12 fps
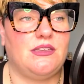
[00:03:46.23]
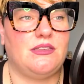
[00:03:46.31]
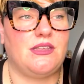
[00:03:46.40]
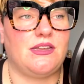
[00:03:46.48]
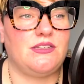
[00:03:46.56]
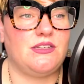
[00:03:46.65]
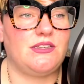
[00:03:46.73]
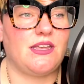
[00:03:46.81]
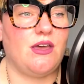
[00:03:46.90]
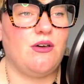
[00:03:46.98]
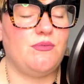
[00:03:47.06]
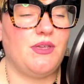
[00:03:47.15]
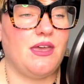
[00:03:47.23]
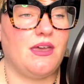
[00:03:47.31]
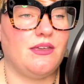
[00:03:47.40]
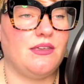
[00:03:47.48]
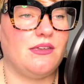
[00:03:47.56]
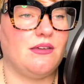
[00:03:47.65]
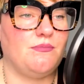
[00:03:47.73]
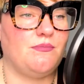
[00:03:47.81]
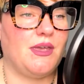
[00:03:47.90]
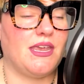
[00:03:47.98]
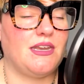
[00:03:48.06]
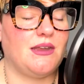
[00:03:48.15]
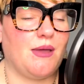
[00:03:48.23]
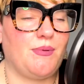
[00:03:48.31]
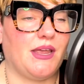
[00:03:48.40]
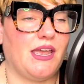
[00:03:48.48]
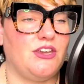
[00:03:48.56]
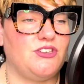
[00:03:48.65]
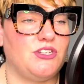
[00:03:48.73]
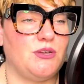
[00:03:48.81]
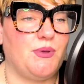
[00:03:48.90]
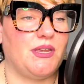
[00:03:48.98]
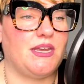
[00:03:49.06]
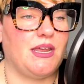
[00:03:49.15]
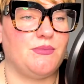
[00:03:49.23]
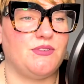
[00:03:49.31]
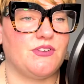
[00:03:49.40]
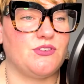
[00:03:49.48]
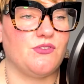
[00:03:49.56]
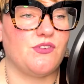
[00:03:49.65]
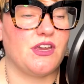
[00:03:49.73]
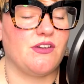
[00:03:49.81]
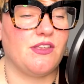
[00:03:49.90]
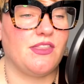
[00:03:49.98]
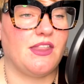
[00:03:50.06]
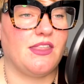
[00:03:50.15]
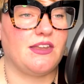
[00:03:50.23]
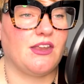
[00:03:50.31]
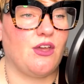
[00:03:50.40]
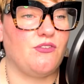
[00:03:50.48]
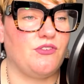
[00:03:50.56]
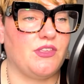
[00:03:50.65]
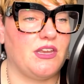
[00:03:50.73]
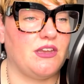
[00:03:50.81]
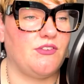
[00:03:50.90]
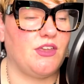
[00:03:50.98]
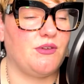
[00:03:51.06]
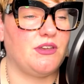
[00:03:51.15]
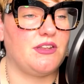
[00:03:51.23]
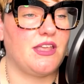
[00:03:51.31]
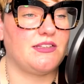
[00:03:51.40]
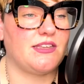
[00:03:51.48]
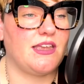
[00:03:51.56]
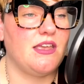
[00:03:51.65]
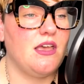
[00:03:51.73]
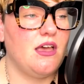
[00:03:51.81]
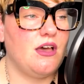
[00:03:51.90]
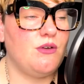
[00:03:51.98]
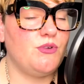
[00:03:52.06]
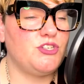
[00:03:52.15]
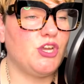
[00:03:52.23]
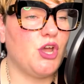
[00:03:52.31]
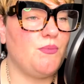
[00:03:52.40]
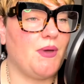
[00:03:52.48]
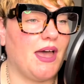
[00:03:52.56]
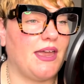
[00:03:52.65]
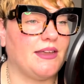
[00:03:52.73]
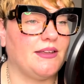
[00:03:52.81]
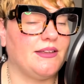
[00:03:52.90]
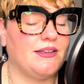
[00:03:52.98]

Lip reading: you'd say, oh yeah, I'm making an application, you put your name as Victoria, and then they'd go for the interview and they'd say, oh, what'd you go by?